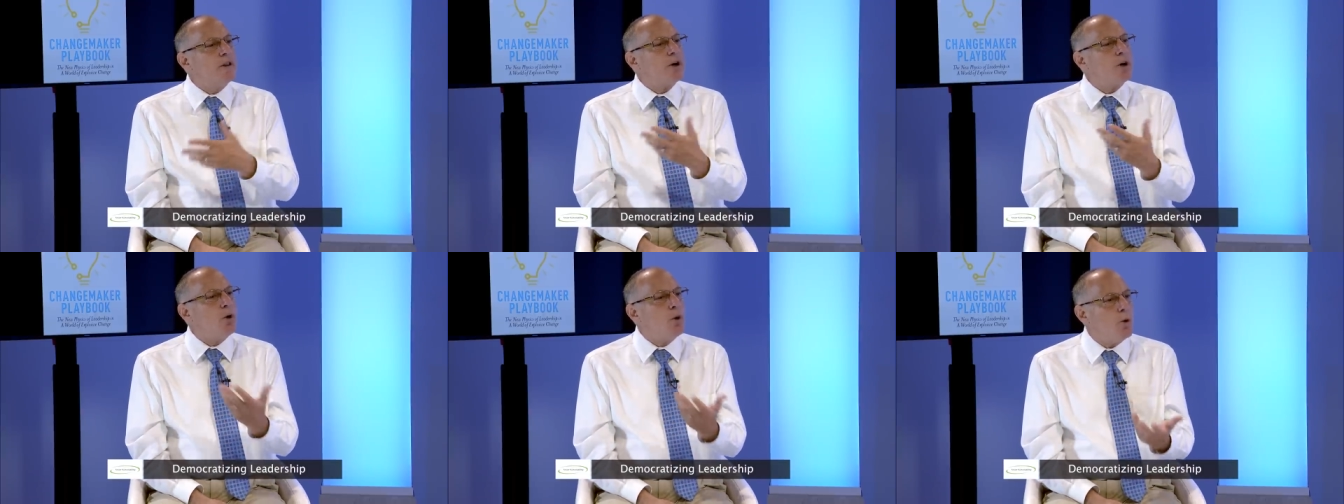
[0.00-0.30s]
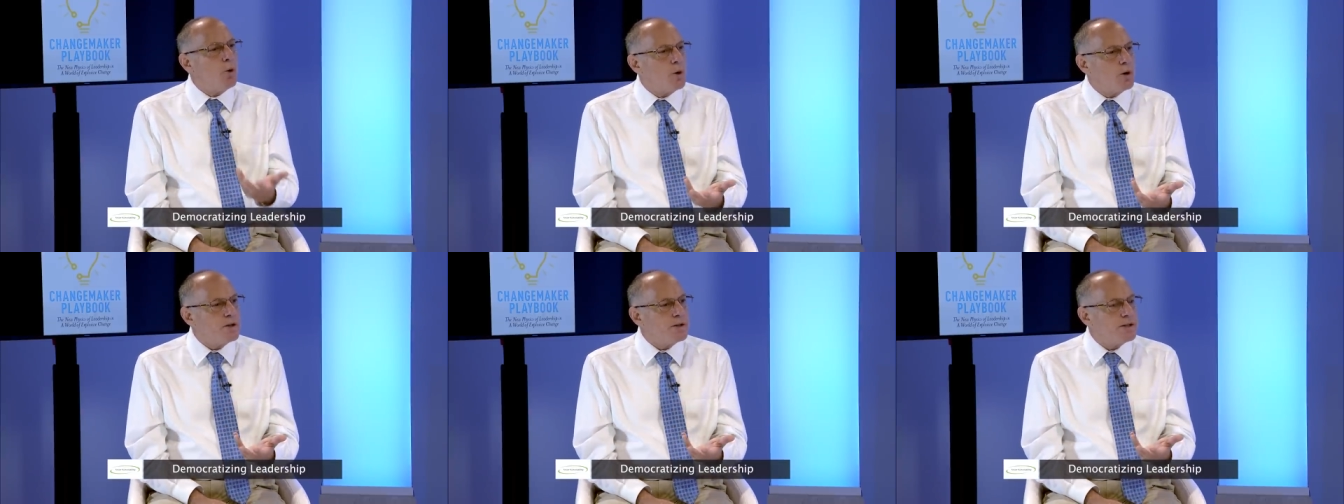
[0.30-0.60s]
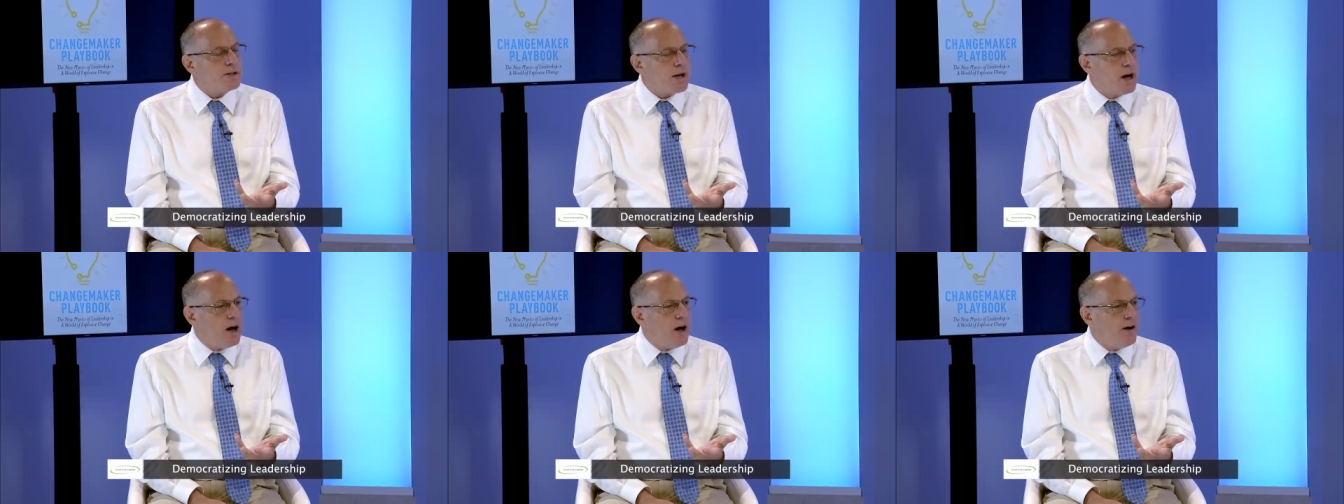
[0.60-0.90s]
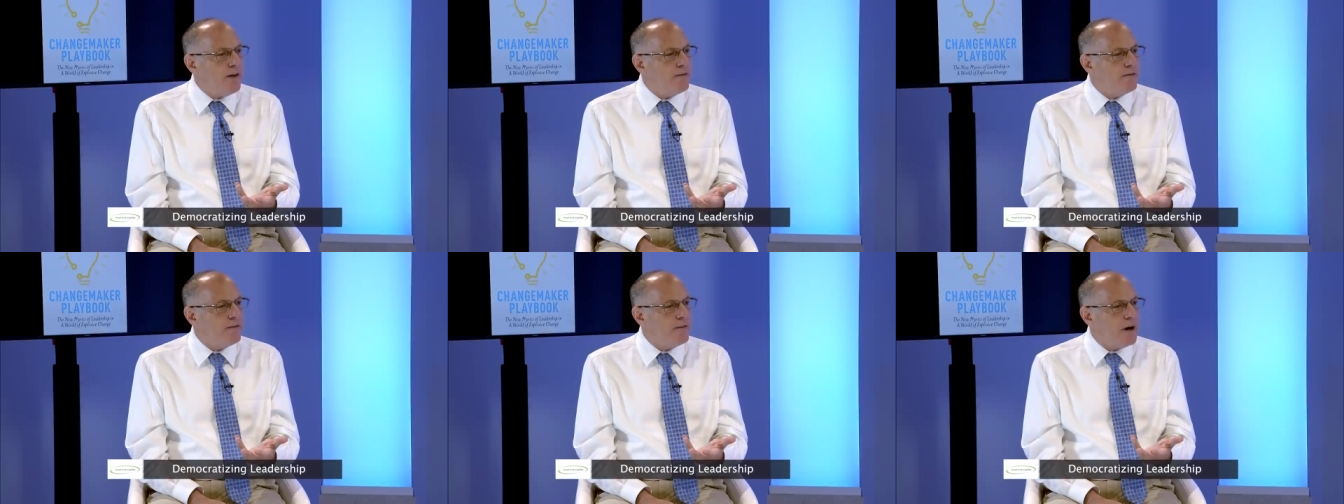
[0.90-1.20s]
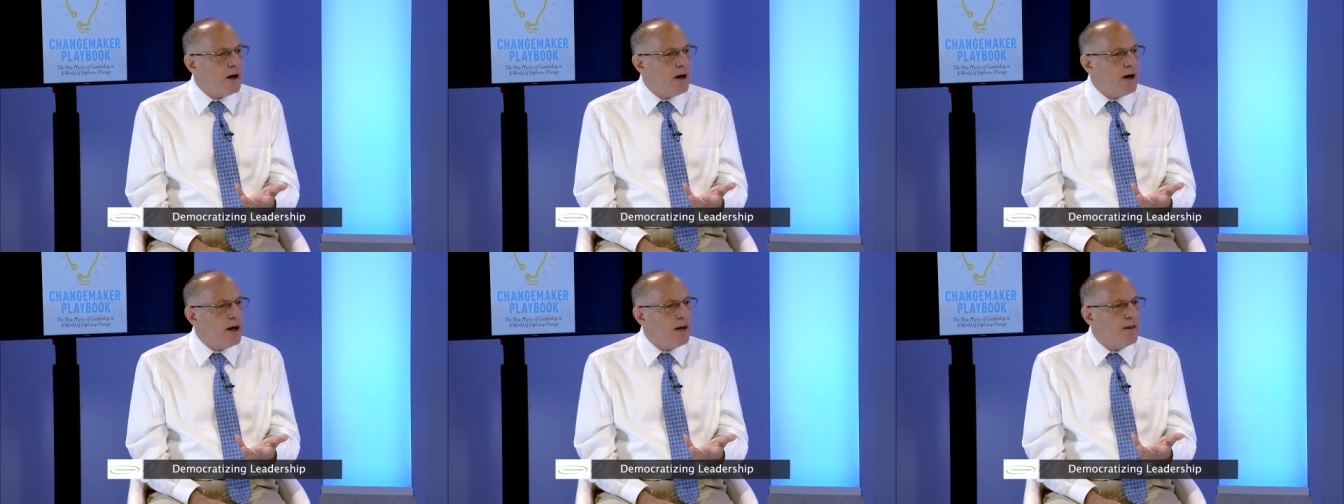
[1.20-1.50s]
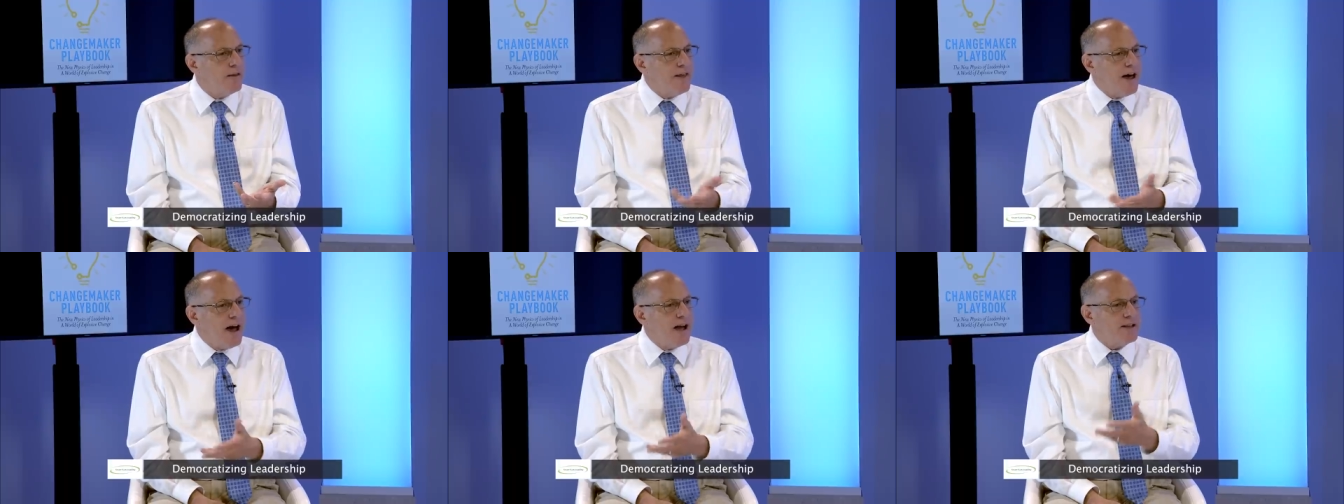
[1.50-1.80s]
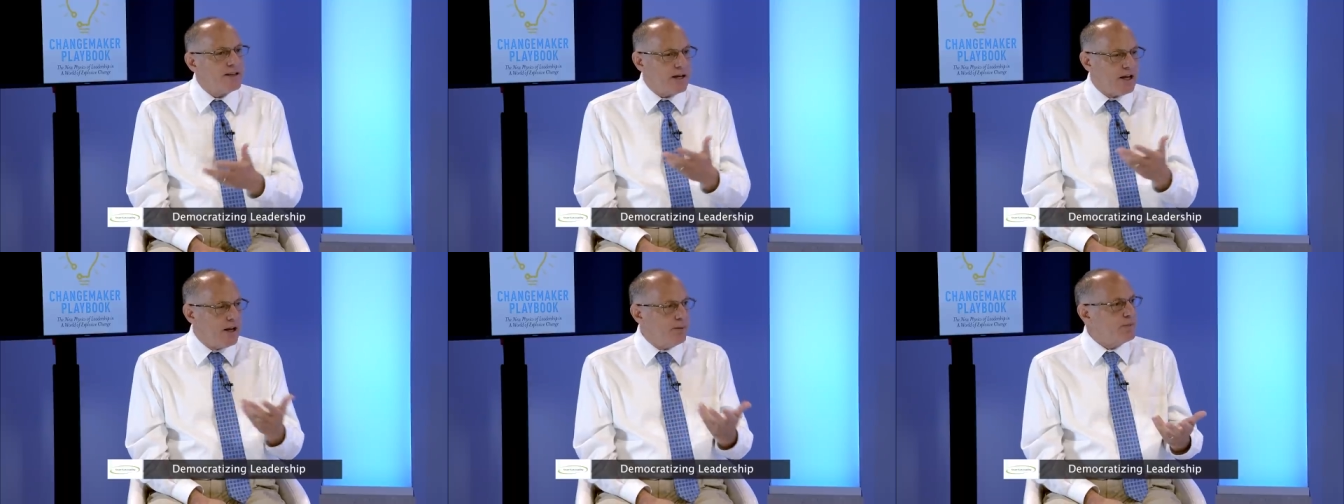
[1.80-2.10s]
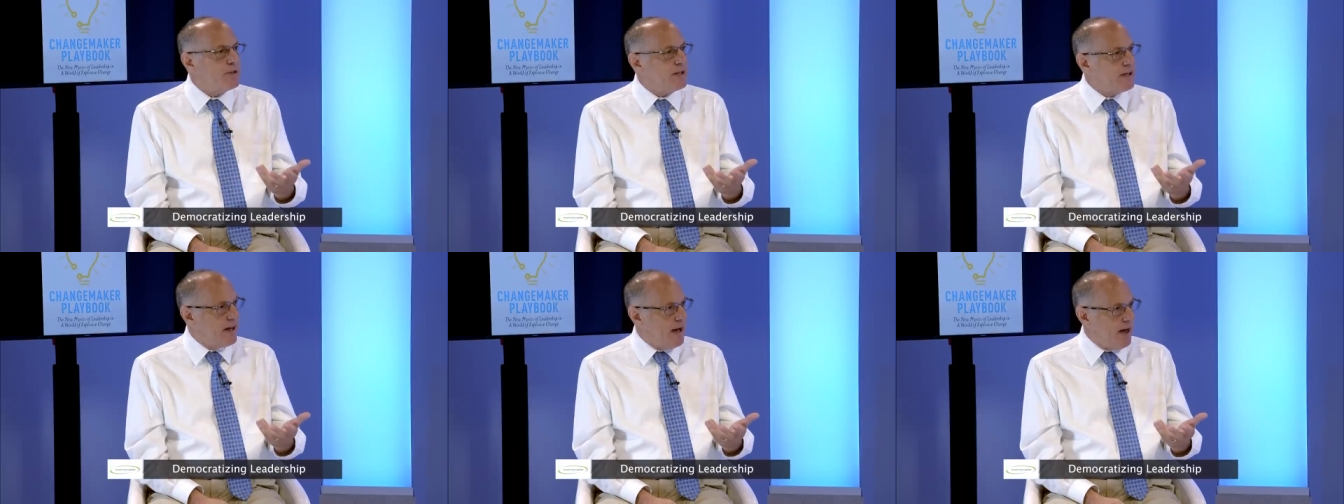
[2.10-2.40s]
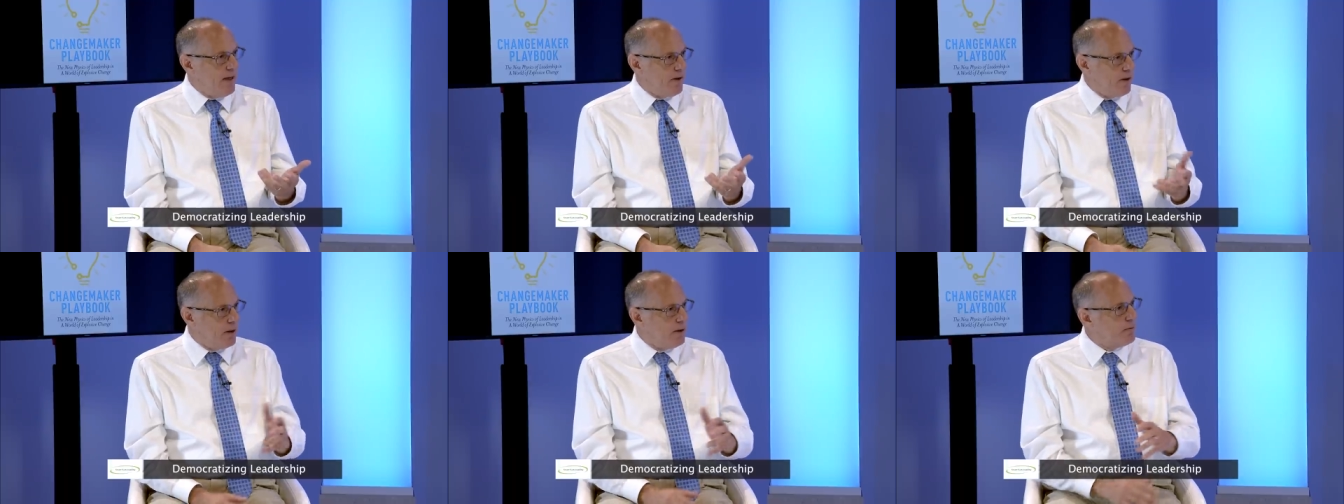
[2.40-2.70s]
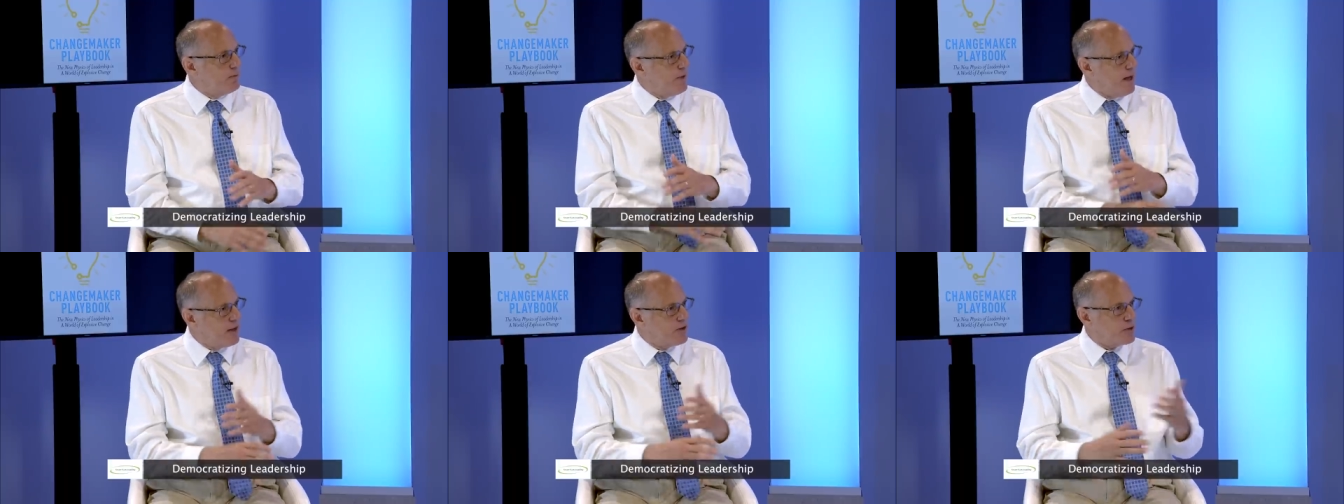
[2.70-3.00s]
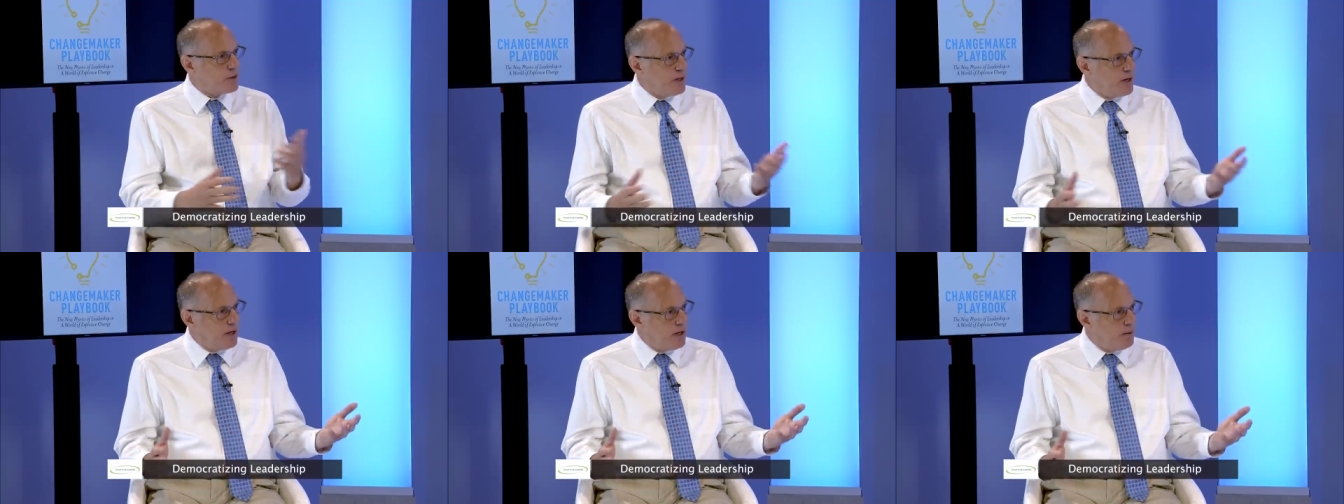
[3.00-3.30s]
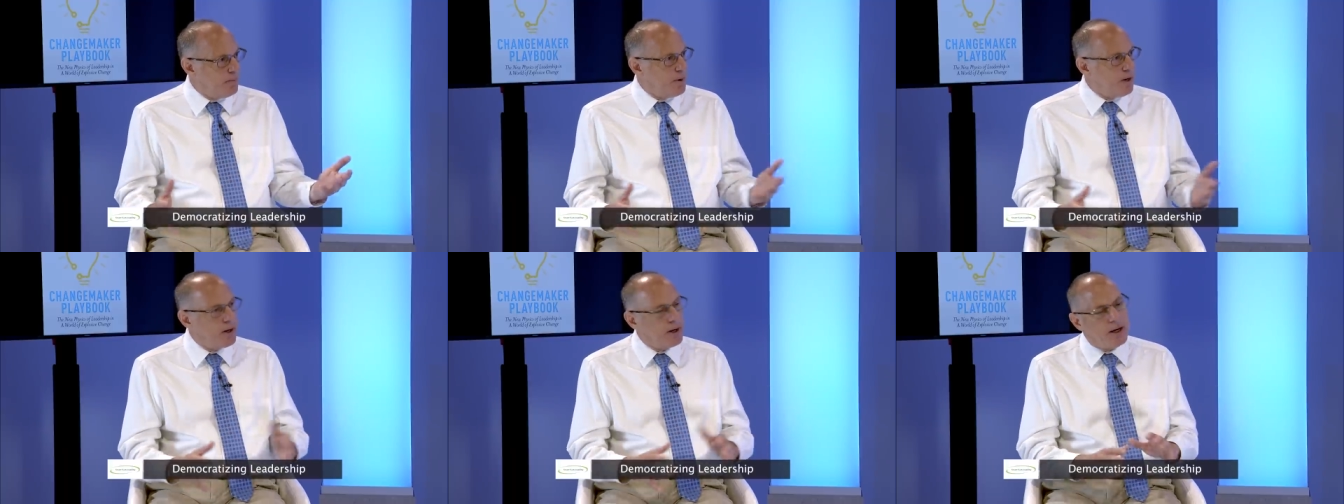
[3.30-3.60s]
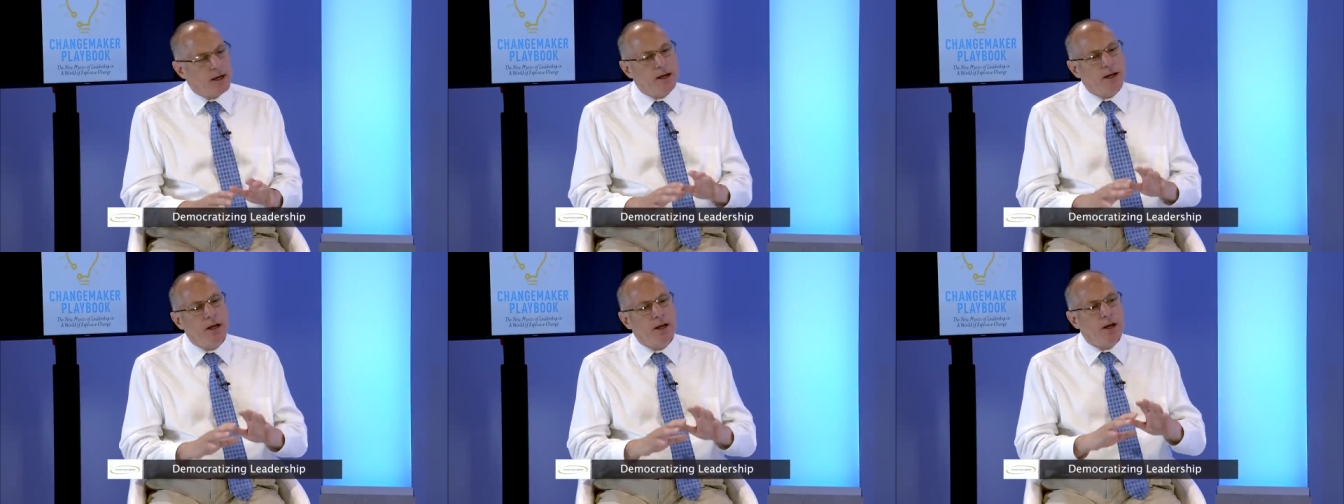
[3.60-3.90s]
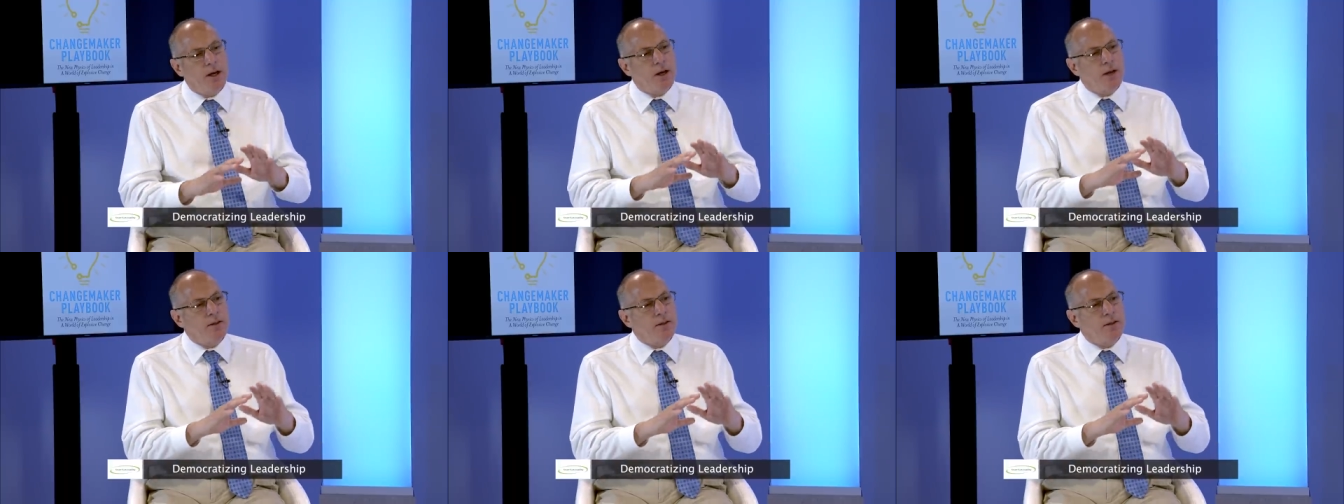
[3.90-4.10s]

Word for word: the course of uh, that time together, that training period,